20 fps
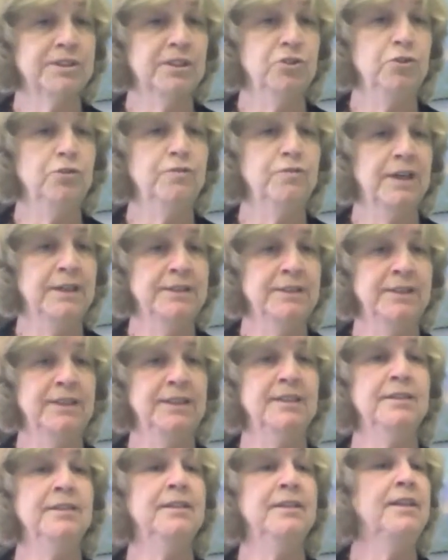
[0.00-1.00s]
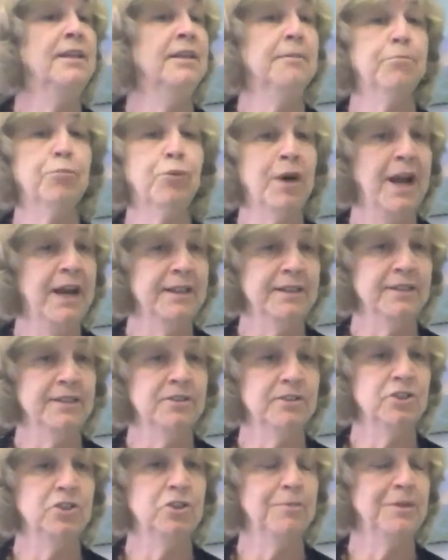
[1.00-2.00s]
that you find in
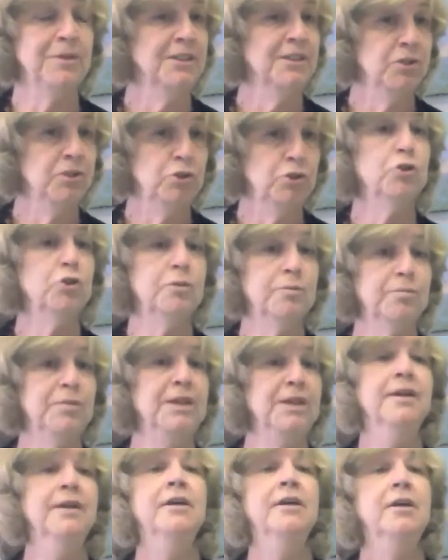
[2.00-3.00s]
practice, because you should be